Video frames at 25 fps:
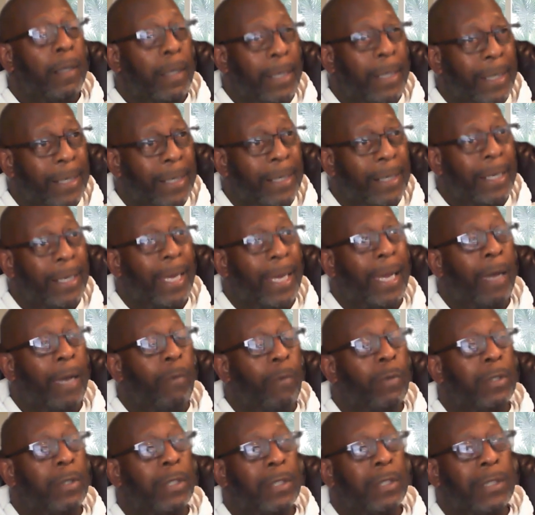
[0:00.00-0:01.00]
in line
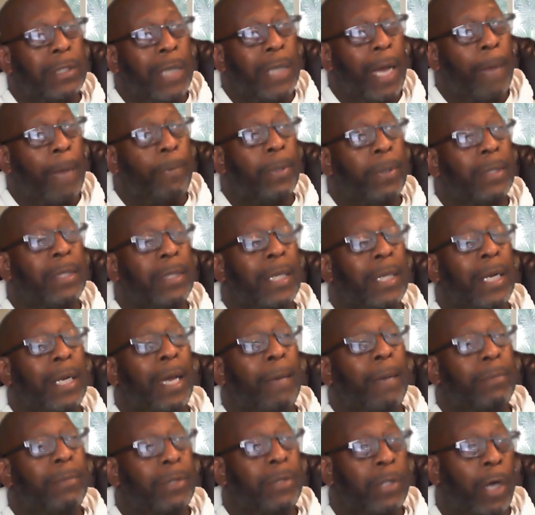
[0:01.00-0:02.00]
with the topic that
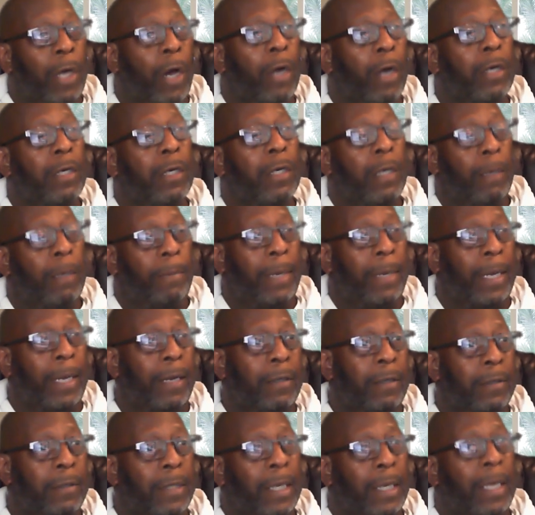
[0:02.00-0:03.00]
I'm talking
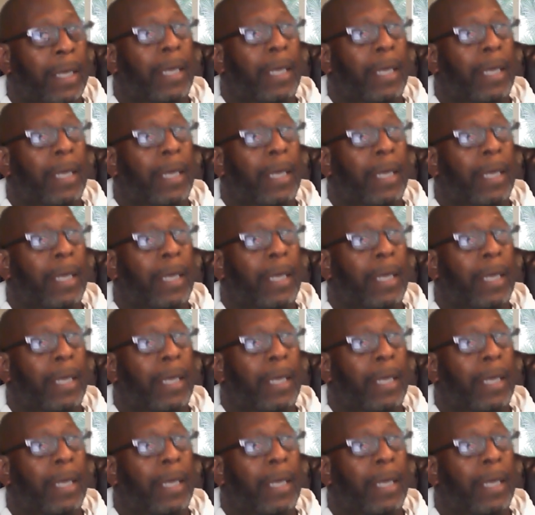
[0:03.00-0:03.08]
about,